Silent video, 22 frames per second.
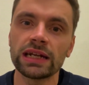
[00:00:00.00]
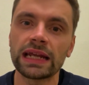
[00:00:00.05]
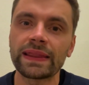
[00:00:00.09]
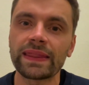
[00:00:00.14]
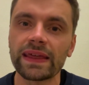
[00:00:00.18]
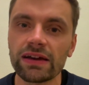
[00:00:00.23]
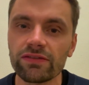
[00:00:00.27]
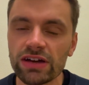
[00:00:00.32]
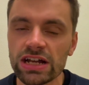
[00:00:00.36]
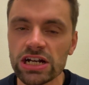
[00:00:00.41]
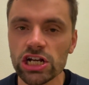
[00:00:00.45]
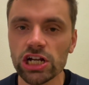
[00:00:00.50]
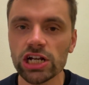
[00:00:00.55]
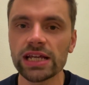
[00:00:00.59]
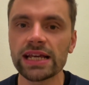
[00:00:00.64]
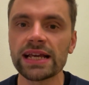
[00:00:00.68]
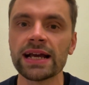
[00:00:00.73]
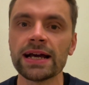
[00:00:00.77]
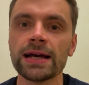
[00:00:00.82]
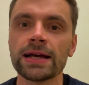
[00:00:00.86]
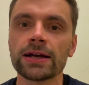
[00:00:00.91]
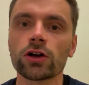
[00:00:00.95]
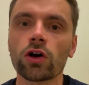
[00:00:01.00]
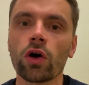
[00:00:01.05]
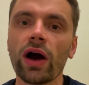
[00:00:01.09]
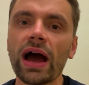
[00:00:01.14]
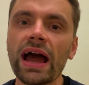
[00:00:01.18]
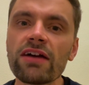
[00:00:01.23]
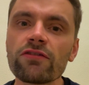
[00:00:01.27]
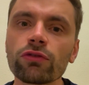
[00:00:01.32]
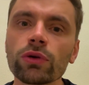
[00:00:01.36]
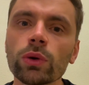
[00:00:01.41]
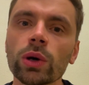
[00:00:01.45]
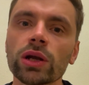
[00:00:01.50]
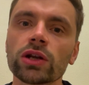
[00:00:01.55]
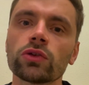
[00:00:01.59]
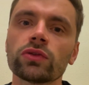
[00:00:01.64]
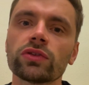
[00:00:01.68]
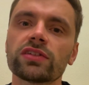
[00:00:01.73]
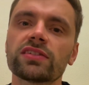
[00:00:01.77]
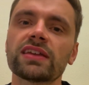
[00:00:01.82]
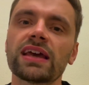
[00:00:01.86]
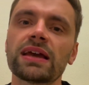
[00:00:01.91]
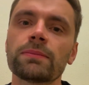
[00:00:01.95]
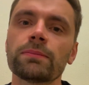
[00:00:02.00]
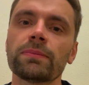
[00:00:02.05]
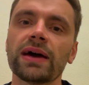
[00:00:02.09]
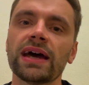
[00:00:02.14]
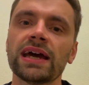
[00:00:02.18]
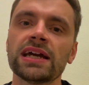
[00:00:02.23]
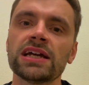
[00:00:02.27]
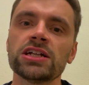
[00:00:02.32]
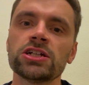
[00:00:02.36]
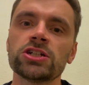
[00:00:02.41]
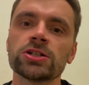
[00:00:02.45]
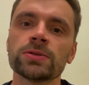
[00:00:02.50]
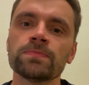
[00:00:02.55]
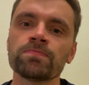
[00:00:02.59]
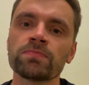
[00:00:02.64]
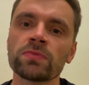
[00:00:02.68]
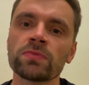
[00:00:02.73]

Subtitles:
and they eventually got everyone on the same page,